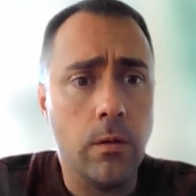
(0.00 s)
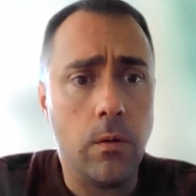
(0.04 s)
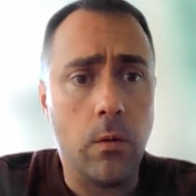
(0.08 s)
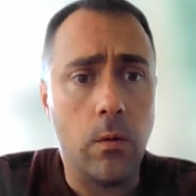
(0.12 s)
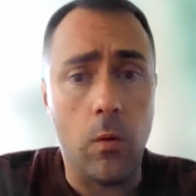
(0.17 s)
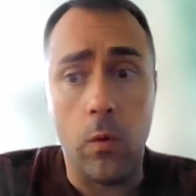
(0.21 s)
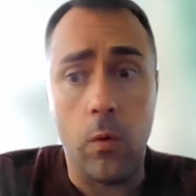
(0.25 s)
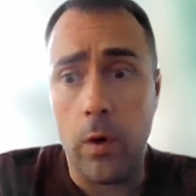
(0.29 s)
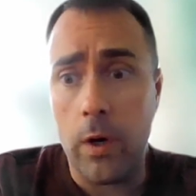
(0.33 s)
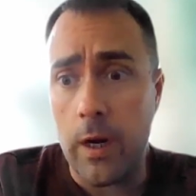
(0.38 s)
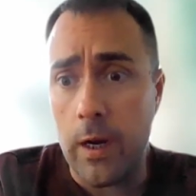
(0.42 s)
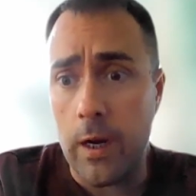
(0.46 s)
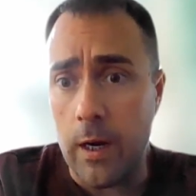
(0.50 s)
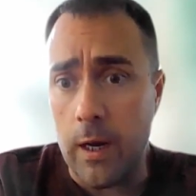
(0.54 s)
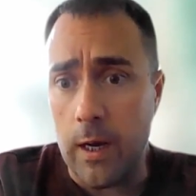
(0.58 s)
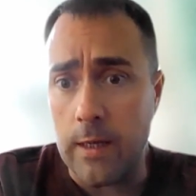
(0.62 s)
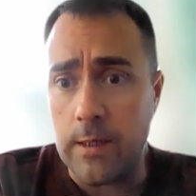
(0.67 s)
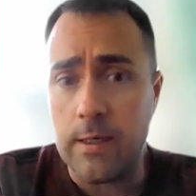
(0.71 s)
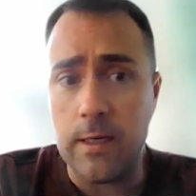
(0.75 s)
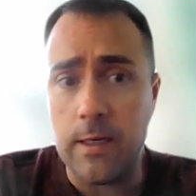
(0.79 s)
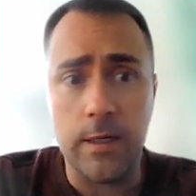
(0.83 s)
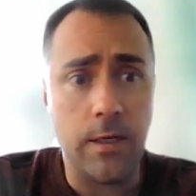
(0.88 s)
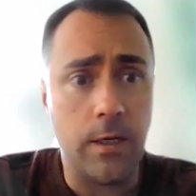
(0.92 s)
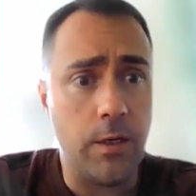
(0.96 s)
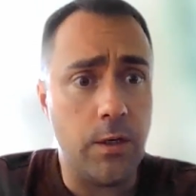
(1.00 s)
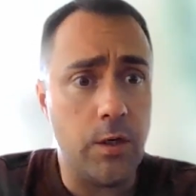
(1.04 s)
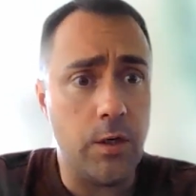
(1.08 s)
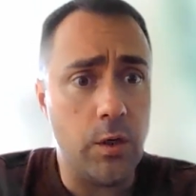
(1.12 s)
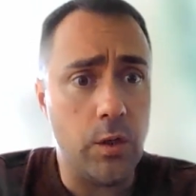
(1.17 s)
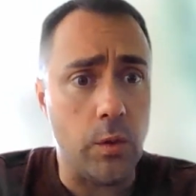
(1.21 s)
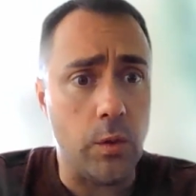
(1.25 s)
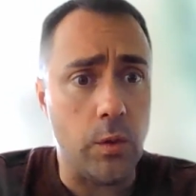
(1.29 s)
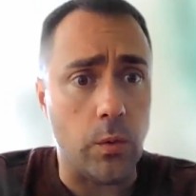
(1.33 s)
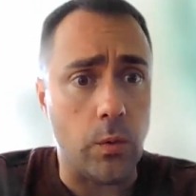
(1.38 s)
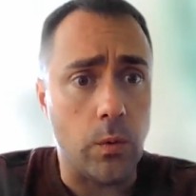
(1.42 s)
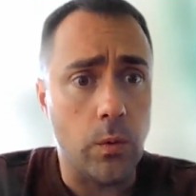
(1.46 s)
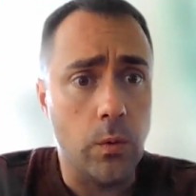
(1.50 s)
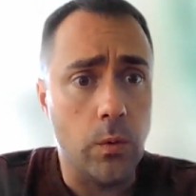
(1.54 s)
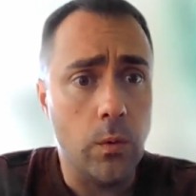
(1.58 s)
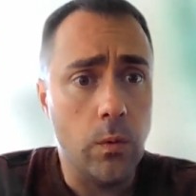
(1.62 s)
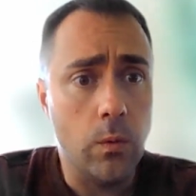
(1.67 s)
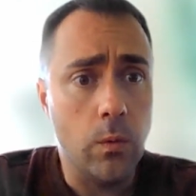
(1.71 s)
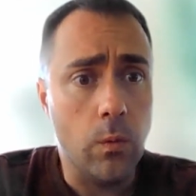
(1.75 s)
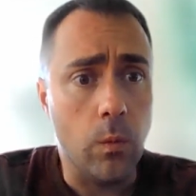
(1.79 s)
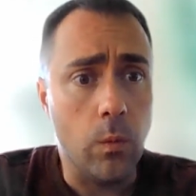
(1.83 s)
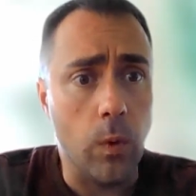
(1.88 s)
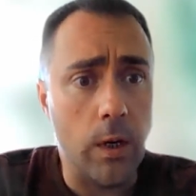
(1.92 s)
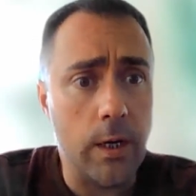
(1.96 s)
organizing to do?
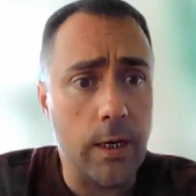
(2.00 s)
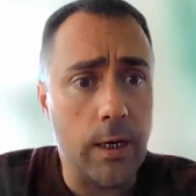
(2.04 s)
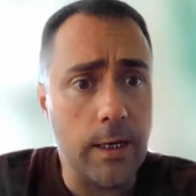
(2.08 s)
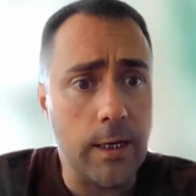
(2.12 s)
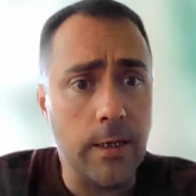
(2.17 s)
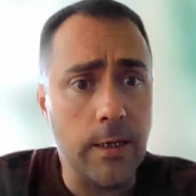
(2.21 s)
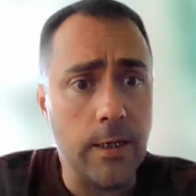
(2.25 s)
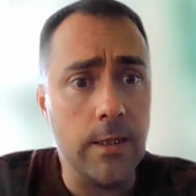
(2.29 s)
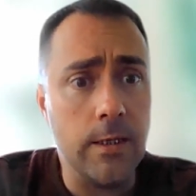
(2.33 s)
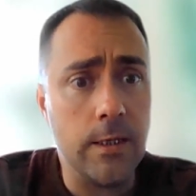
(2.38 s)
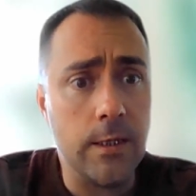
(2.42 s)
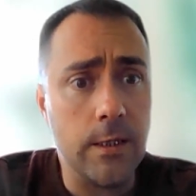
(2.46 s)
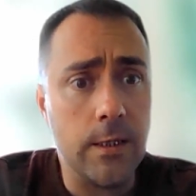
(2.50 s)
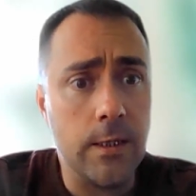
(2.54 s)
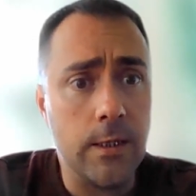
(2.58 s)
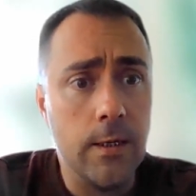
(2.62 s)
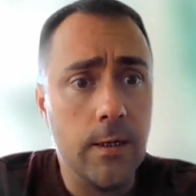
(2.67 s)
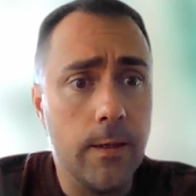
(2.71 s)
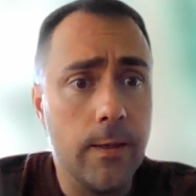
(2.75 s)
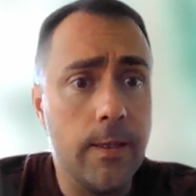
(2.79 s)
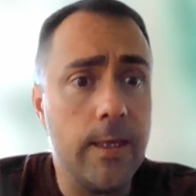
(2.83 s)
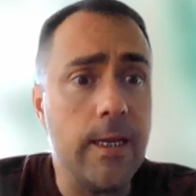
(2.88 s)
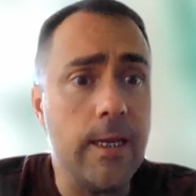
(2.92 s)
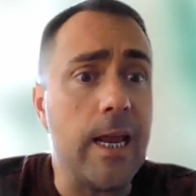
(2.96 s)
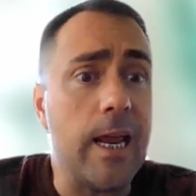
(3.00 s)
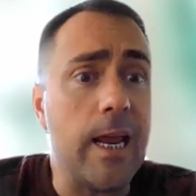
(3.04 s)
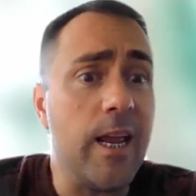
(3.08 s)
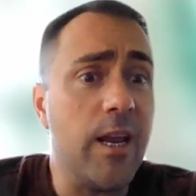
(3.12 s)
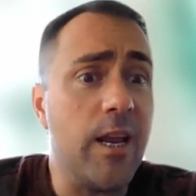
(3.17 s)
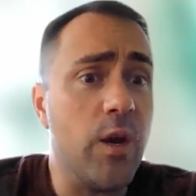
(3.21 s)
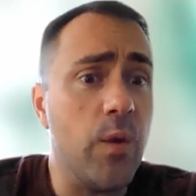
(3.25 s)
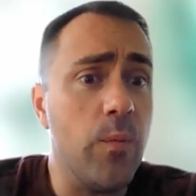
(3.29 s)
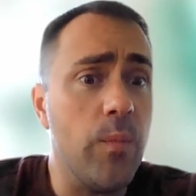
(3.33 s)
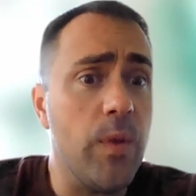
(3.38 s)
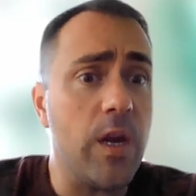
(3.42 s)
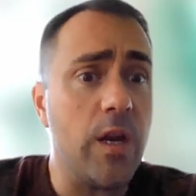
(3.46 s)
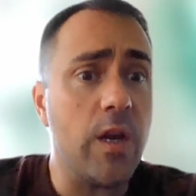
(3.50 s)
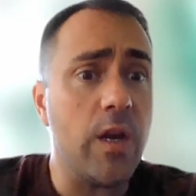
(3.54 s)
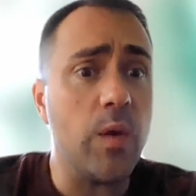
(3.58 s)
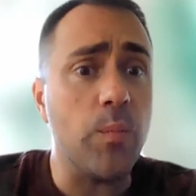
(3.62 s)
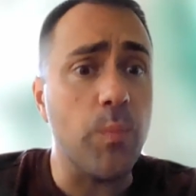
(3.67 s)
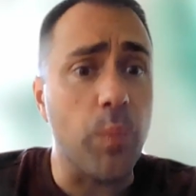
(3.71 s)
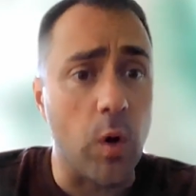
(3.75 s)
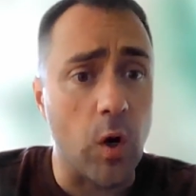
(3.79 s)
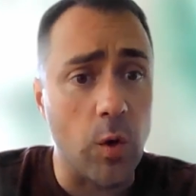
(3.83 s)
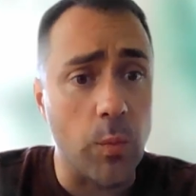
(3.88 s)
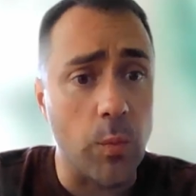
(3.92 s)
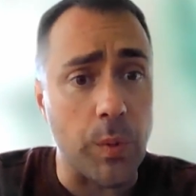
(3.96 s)
What is the animating
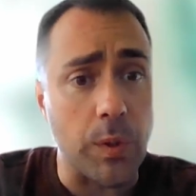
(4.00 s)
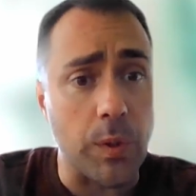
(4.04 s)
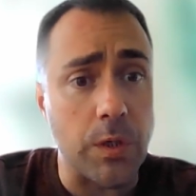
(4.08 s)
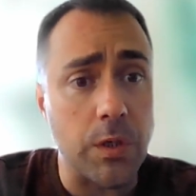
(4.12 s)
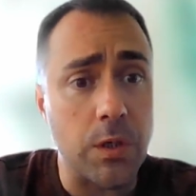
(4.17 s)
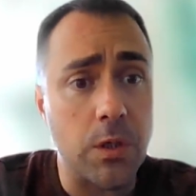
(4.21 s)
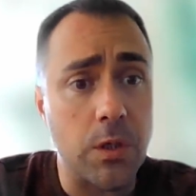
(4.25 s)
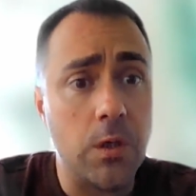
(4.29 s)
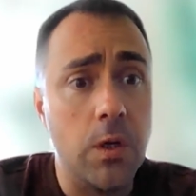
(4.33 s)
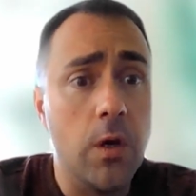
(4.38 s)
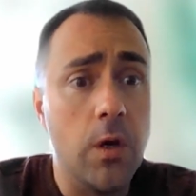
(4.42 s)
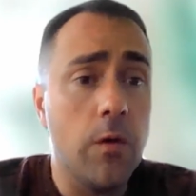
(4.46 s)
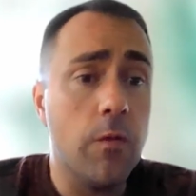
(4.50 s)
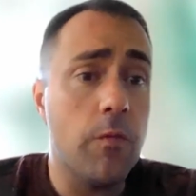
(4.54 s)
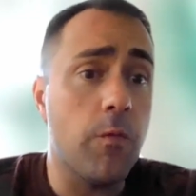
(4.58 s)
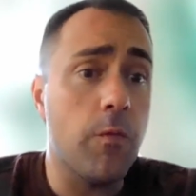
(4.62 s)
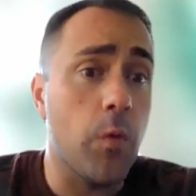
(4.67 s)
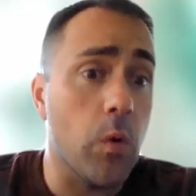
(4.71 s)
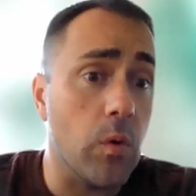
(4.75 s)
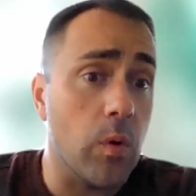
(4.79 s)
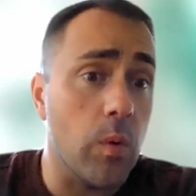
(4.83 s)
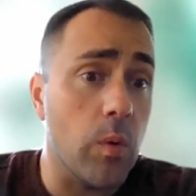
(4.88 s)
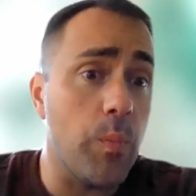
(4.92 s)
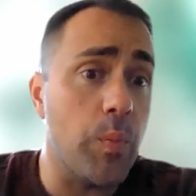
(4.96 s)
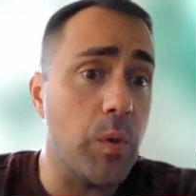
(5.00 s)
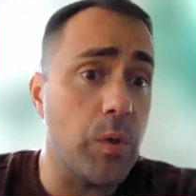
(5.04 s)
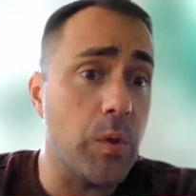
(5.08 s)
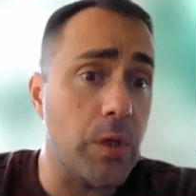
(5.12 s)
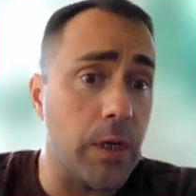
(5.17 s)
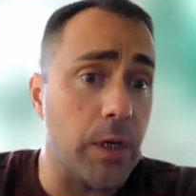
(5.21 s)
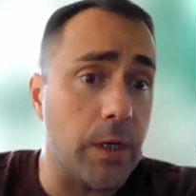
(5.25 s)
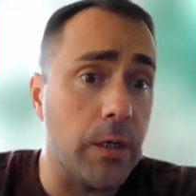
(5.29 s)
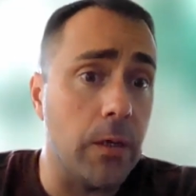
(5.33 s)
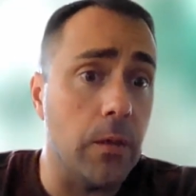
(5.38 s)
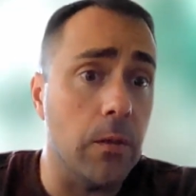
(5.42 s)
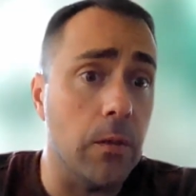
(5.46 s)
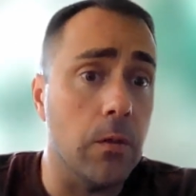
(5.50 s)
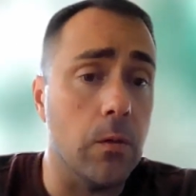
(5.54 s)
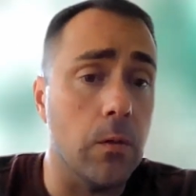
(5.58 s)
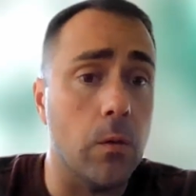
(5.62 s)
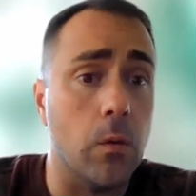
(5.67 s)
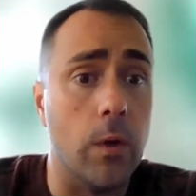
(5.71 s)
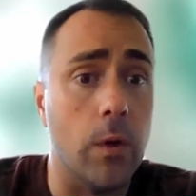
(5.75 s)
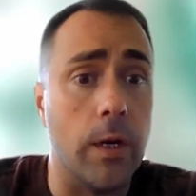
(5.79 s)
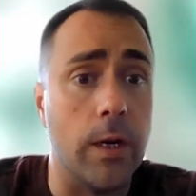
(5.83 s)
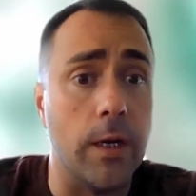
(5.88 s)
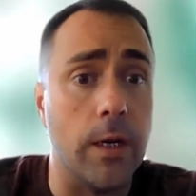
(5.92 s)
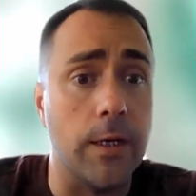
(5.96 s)
purpose for a particular
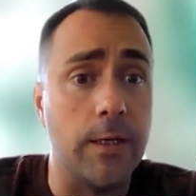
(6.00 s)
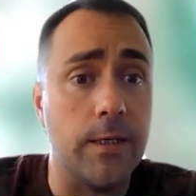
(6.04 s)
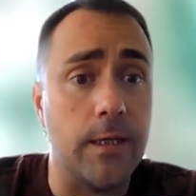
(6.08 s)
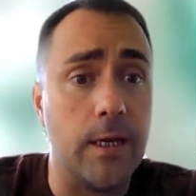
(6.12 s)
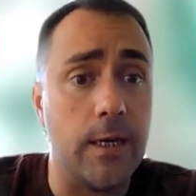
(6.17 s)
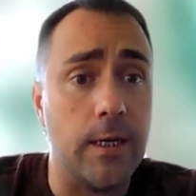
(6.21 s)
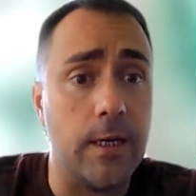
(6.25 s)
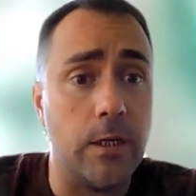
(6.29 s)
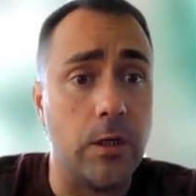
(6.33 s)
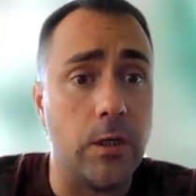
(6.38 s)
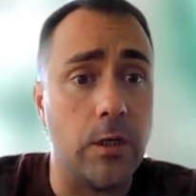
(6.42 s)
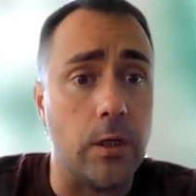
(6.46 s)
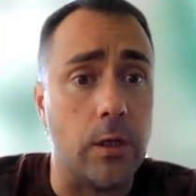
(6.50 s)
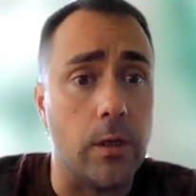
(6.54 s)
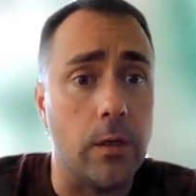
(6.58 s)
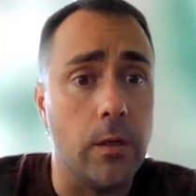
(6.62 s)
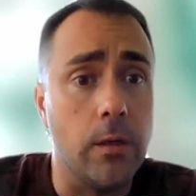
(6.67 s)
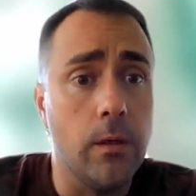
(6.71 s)
organization?